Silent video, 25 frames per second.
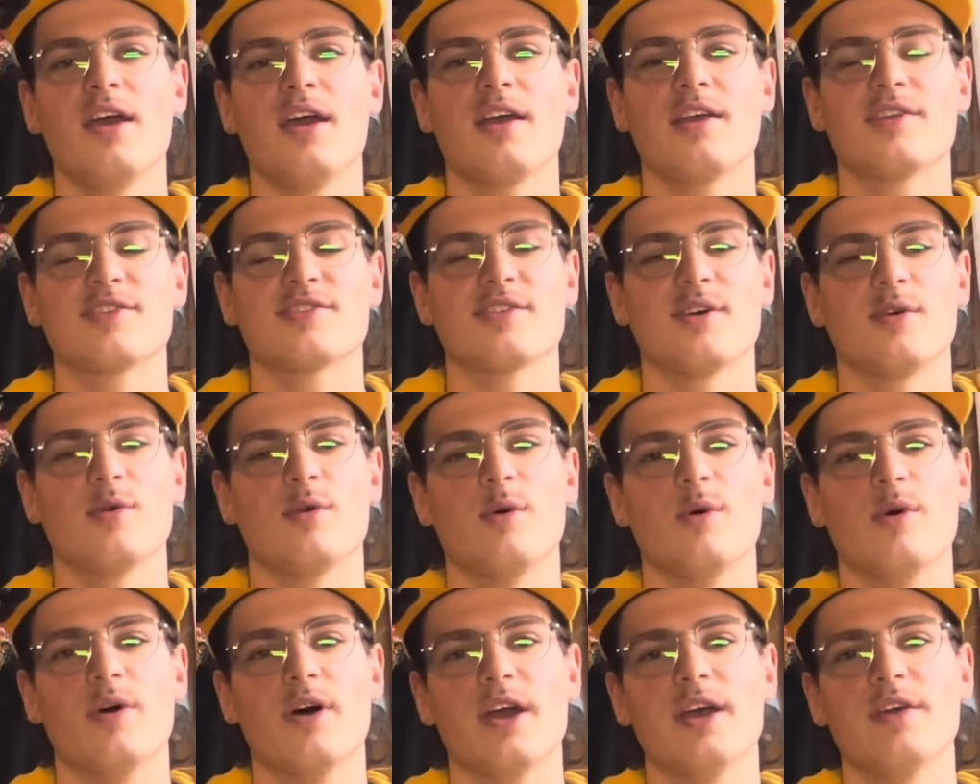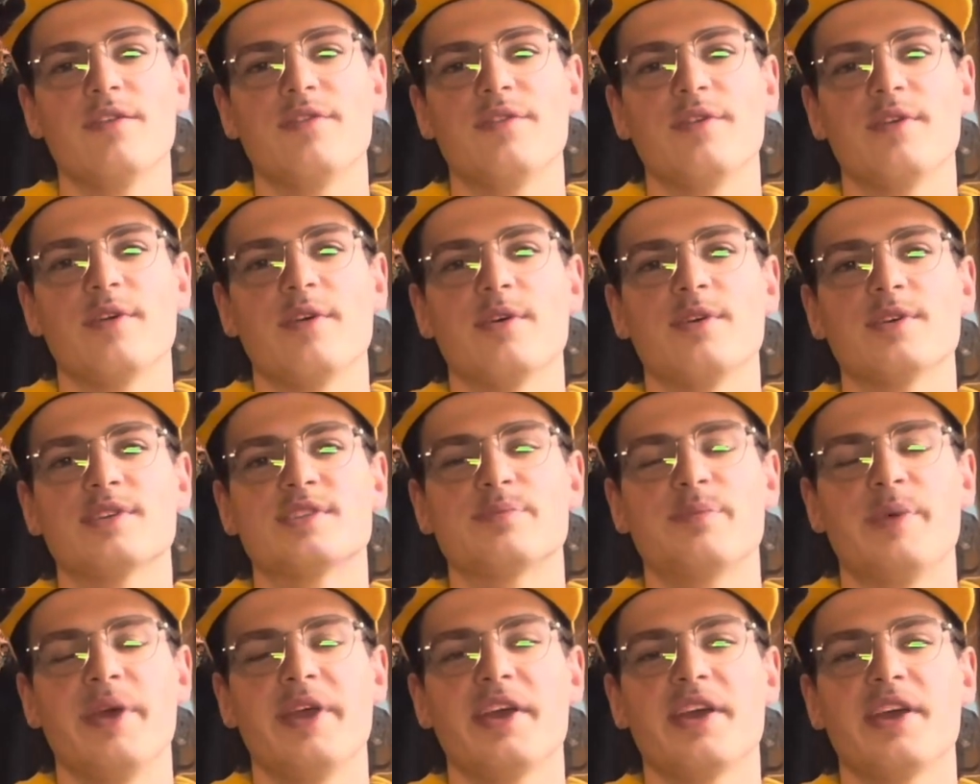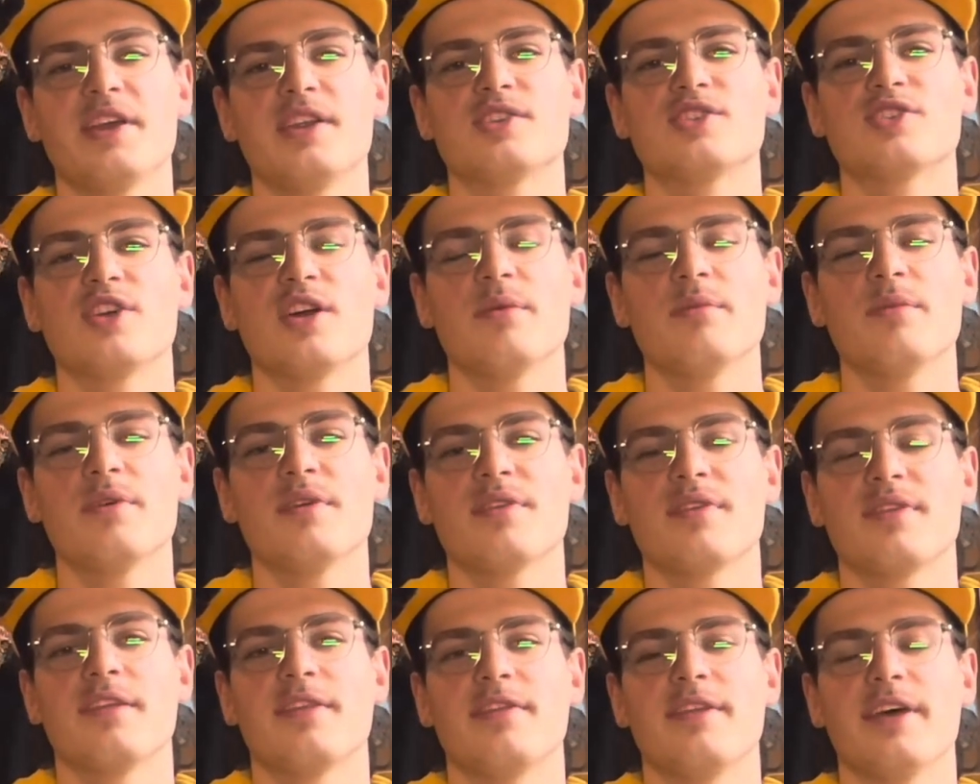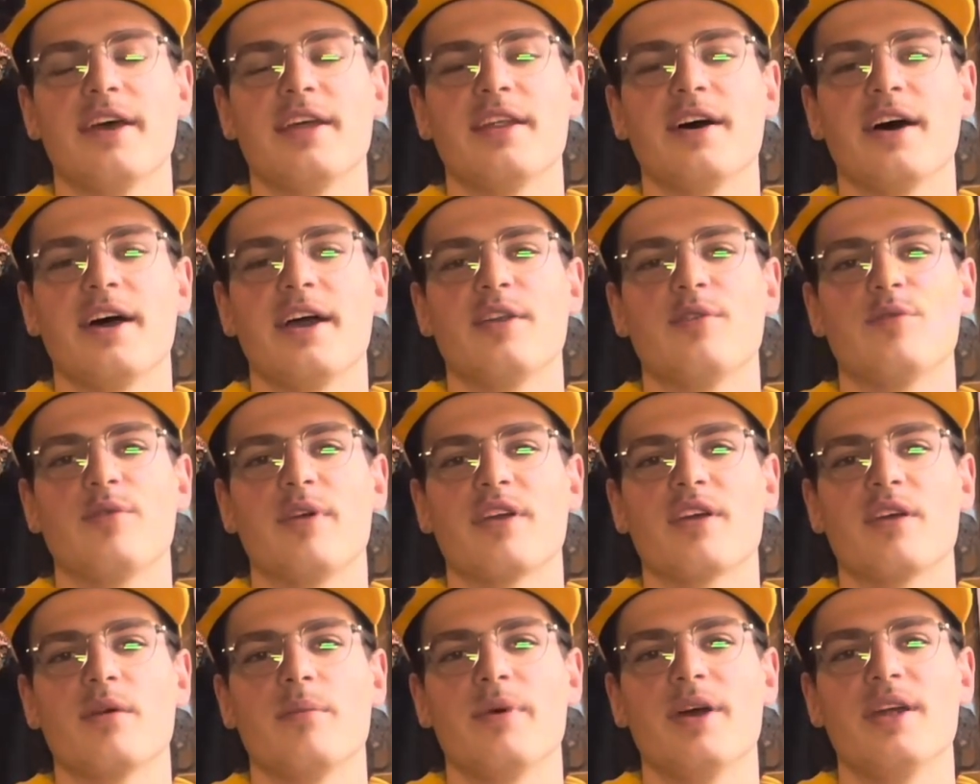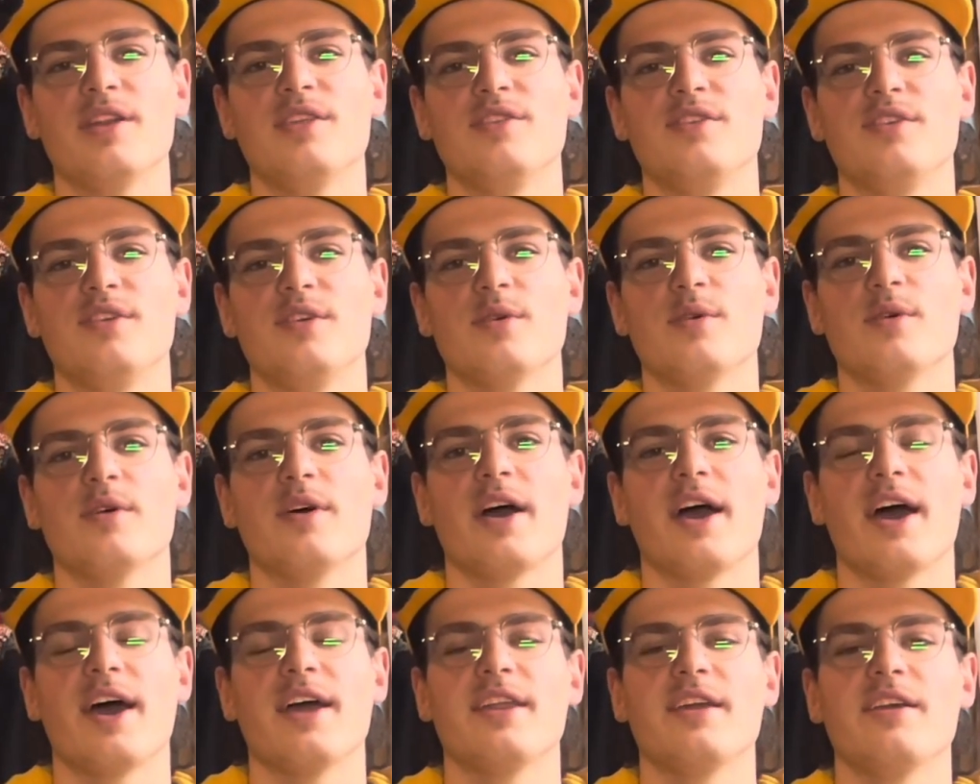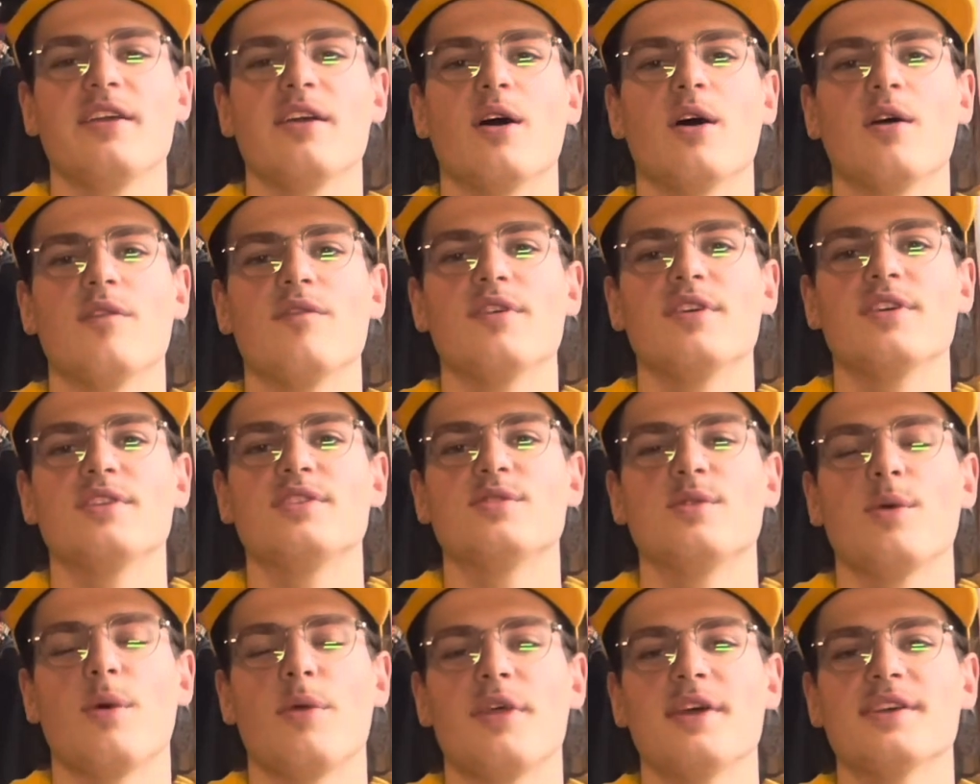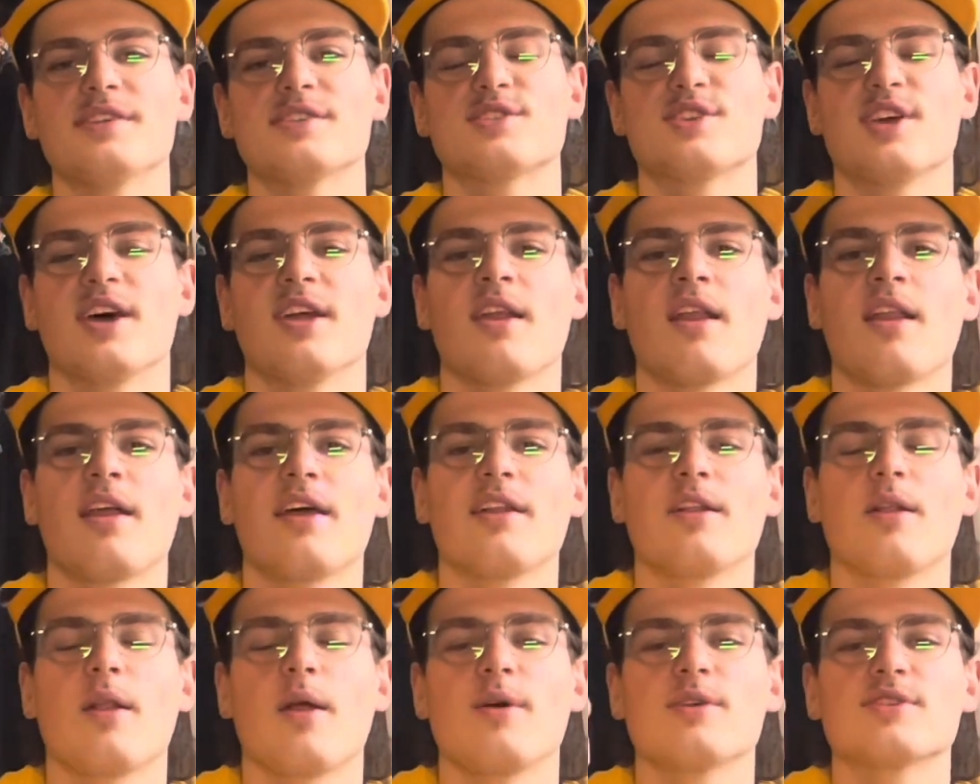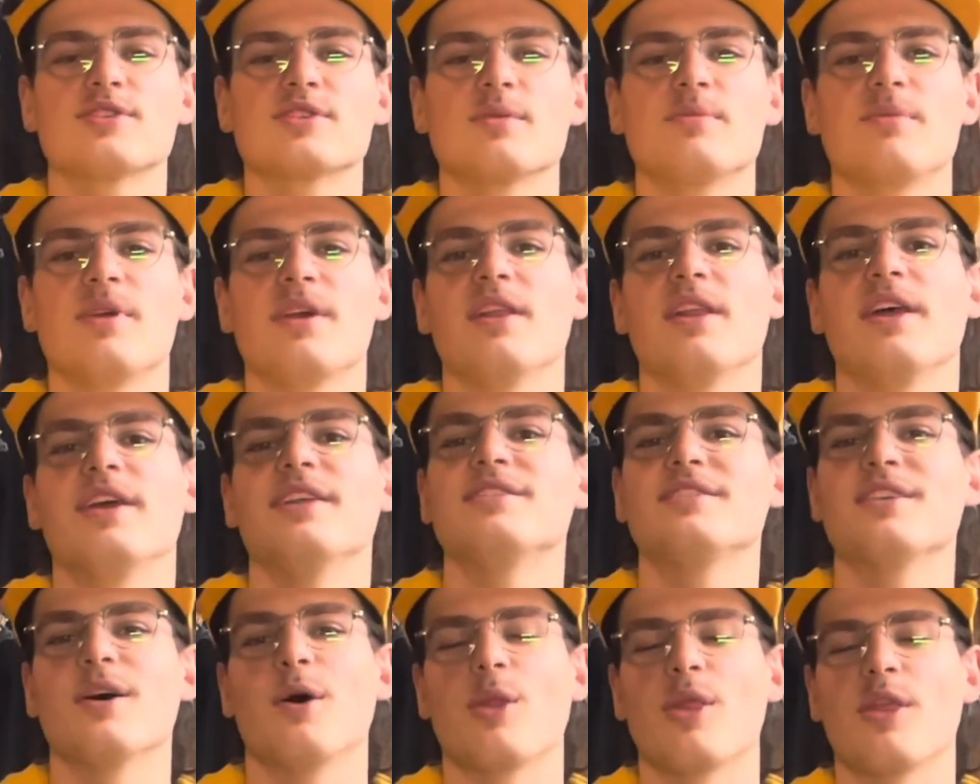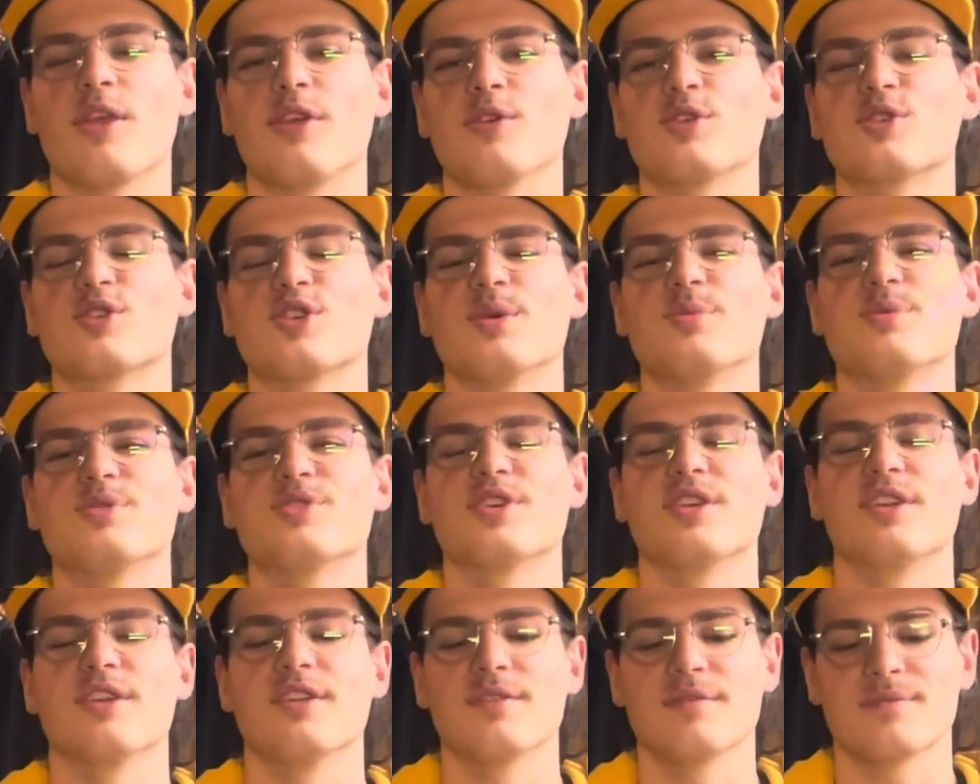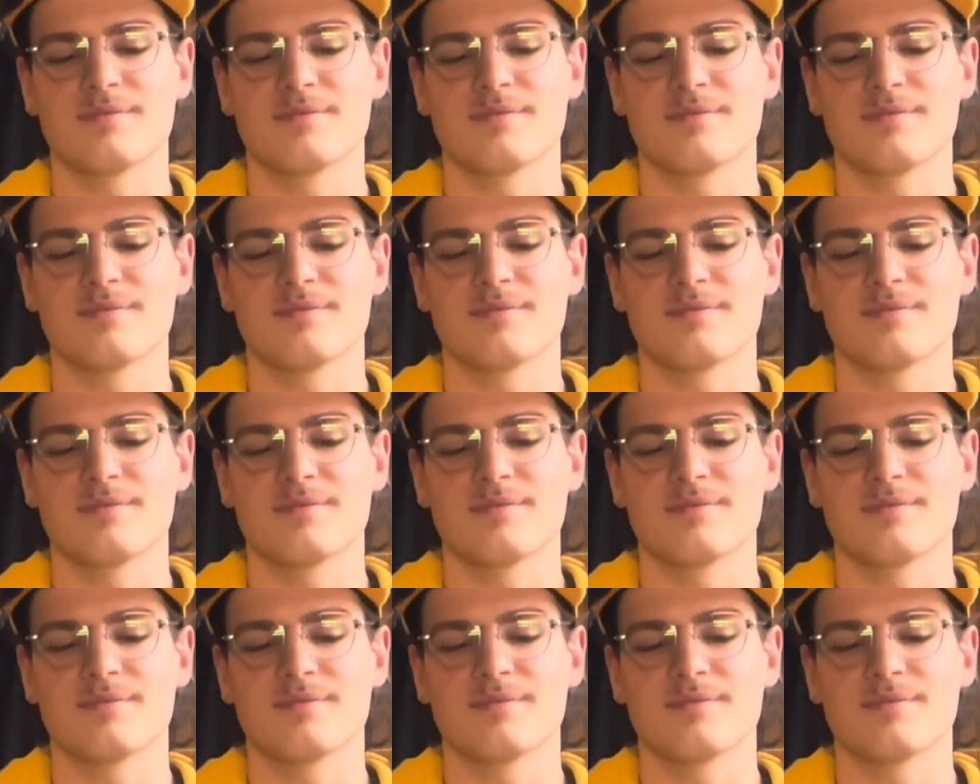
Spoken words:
So if you're speaking German, then I'd recommend you heading over to this channel. It'll also be linked down in the description.